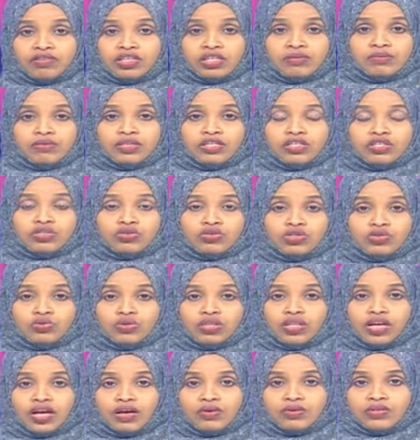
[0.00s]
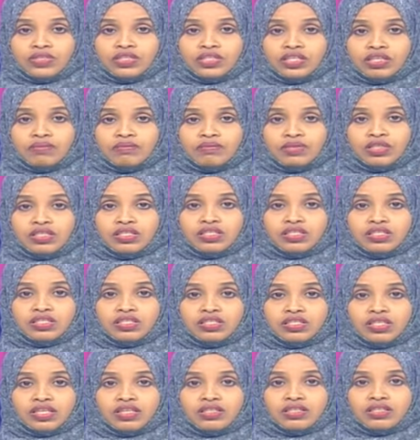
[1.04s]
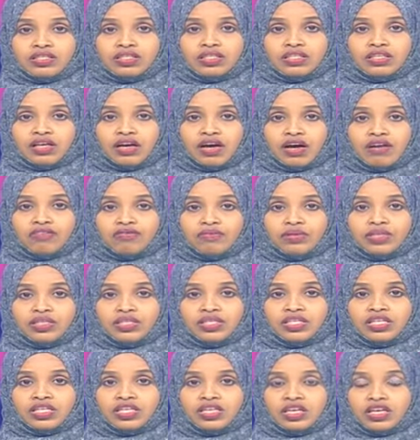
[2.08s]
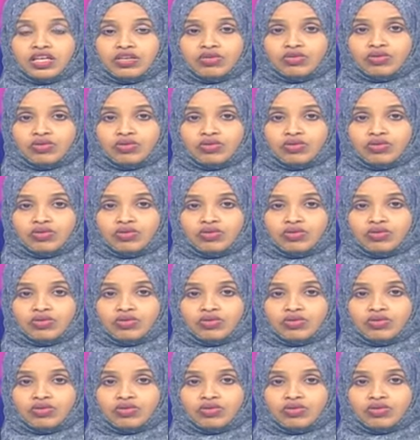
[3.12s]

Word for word: Very many social housing and municipal standing have been